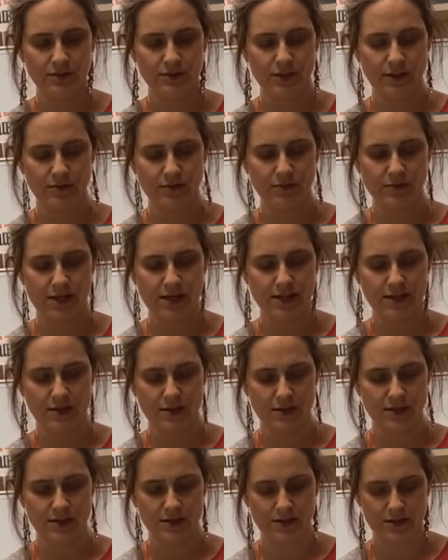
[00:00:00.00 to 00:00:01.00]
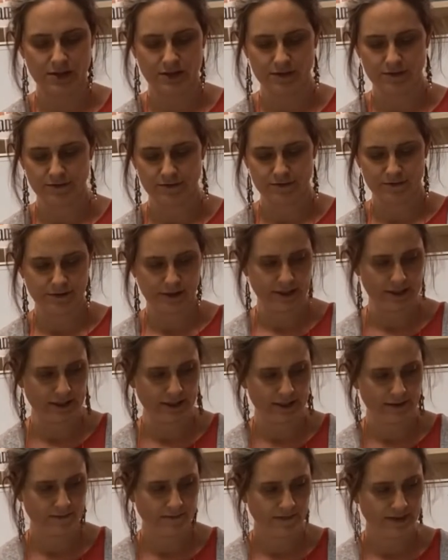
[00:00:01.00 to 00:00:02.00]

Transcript: that right on the front.